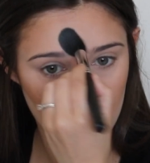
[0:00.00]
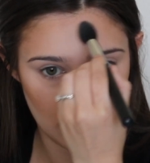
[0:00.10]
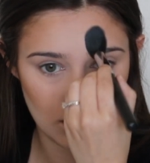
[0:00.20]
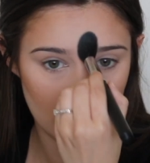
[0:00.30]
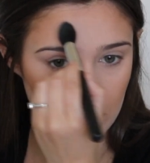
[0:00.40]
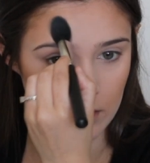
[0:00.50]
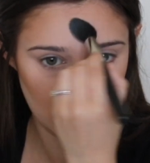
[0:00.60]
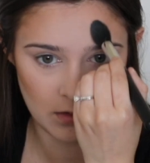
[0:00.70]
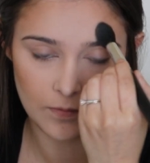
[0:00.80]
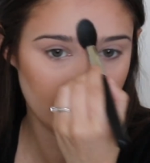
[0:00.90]
It just adds
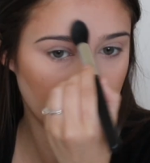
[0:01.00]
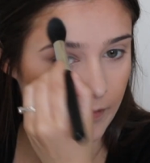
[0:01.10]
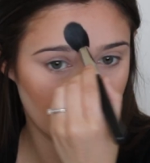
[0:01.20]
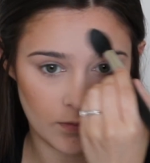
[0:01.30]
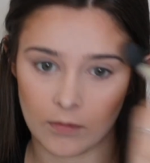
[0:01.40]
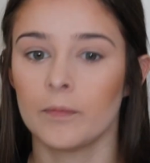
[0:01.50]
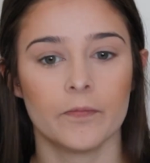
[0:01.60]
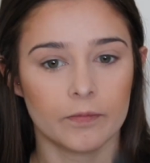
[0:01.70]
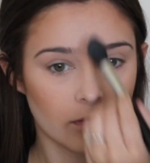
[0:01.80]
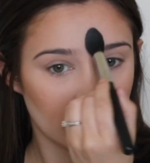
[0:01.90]
a lot of dimension
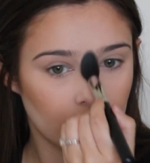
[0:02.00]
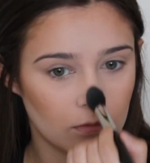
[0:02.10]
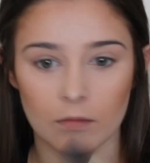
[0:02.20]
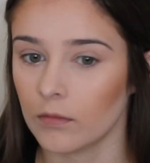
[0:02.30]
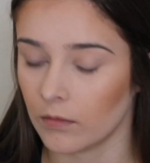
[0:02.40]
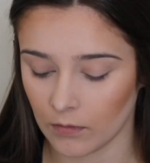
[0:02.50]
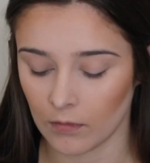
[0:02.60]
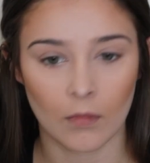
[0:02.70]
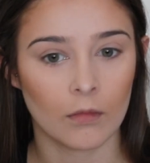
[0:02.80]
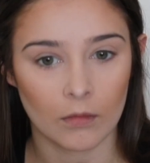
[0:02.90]
to the face.
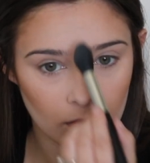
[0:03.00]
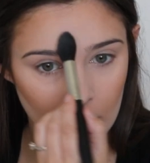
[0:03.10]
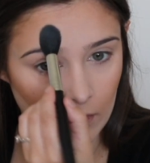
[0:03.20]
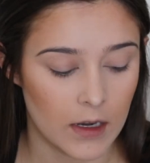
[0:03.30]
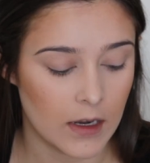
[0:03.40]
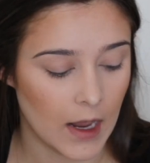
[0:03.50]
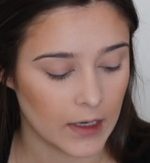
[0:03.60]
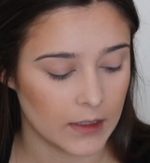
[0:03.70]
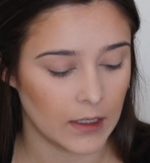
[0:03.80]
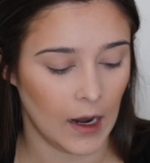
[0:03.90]

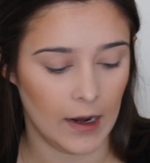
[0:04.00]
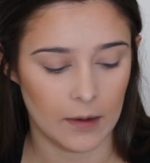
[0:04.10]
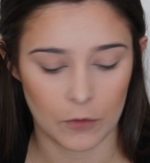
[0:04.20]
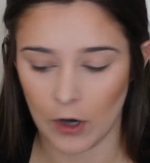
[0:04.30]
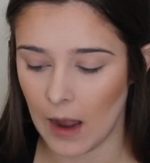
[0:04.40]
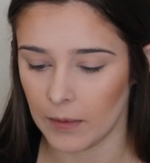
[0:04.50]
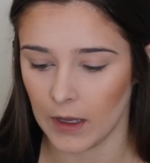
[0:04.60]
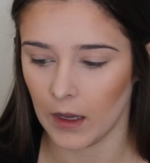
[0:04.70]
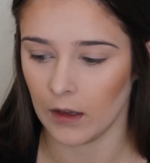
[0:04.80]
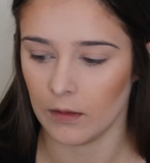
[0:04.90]
Next, I am
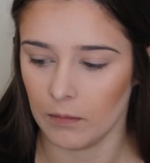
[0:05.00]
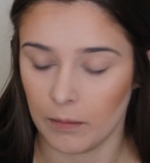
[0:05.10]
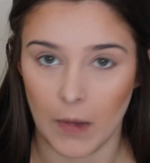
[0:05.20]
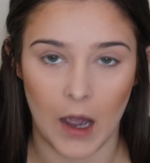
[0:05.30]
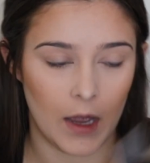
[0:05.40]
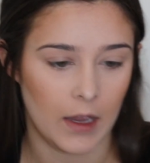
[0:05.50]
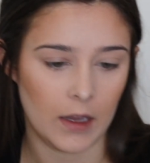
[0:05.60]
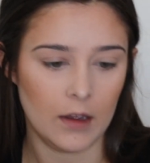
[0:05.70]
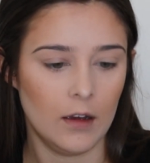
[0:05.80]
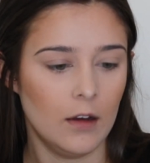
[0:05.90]
grabbing
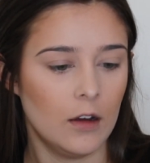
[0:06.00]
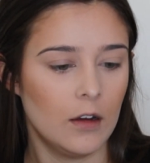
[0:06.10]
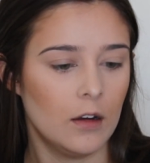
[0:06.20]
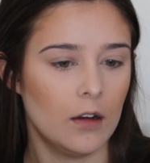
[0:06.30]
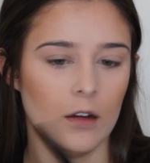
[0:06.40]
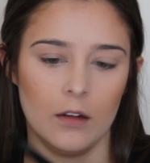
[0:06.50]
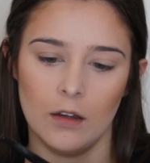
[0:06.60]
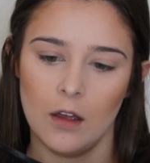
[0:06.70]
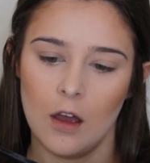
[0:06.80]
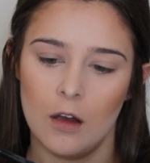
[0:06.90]
my
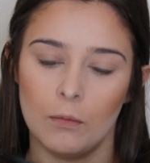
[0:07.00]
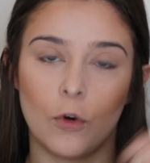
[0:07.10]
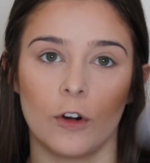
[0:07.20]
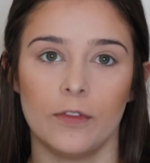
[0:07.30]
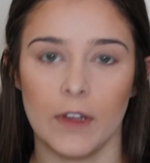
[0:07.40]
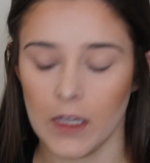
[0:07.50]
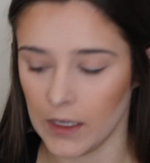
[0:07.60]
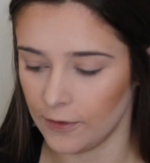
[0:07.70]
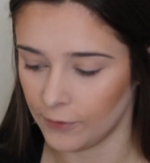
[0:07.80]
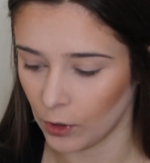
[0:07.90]

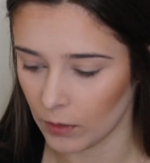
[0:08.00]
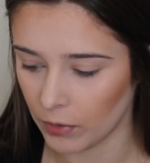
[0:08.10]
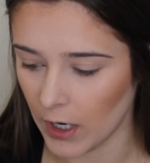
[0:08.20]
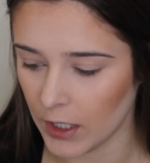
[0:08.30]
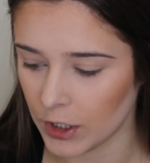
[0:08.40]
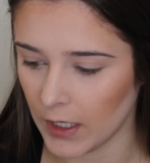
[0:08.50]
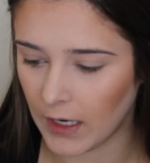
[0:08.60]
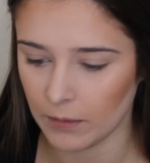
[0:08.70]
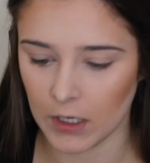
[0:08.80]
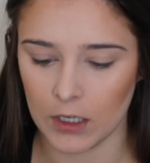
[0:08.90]
Morphe E4 brush, and
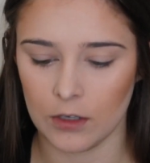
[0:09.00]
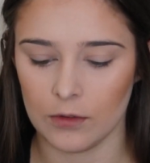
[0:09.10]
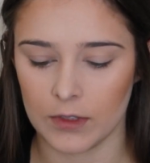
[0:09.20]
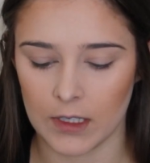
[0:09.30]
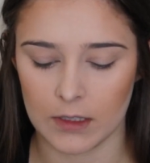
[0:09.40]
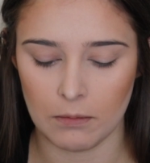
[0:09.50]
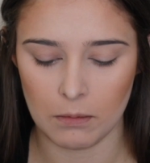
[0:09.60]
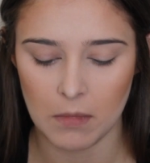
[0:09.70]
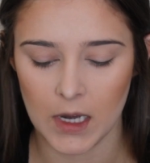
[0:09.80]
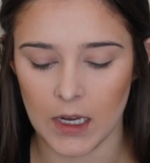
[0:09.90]
I'm going to use this
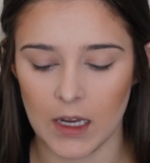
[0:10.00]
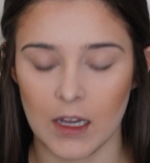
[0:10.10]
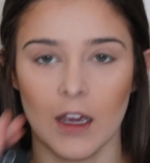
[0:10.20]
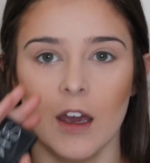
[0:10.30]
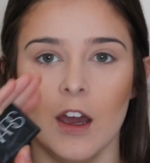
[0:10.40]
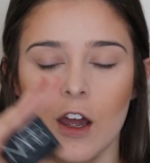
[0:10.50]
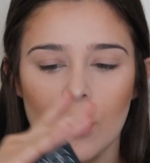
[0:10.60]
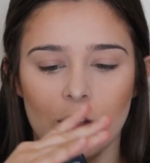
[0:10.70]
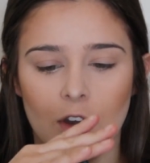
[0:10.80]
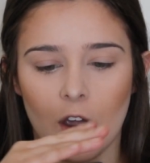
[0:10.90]
mini
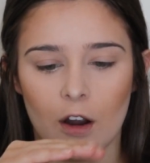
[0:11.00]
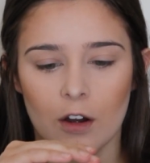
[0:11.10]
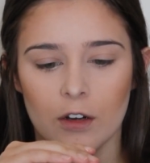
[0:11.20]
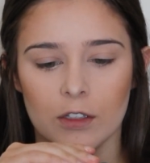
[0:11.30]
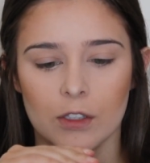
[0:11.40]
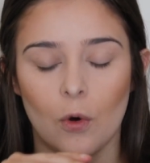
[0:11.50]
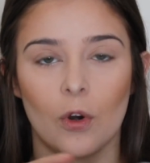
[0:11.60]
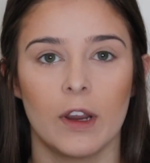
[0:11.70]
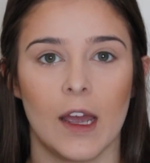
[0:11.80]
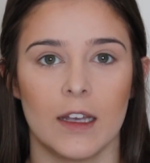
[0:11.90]
Nars
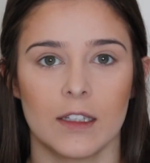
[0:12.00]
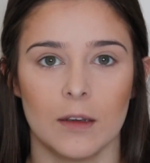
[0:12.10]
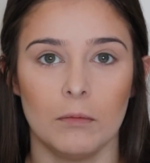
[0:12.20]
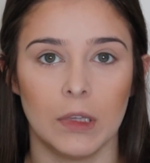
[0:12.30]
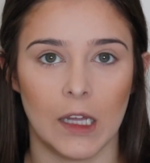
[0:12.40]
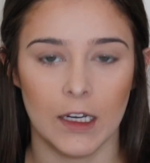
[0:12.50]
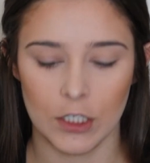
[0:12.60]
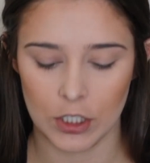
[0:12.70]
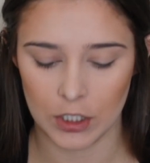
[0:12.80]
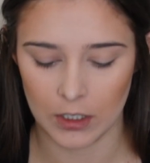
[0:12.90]
Orgasm
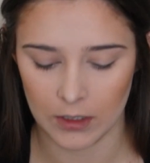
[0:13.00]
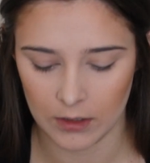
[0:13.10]
blush.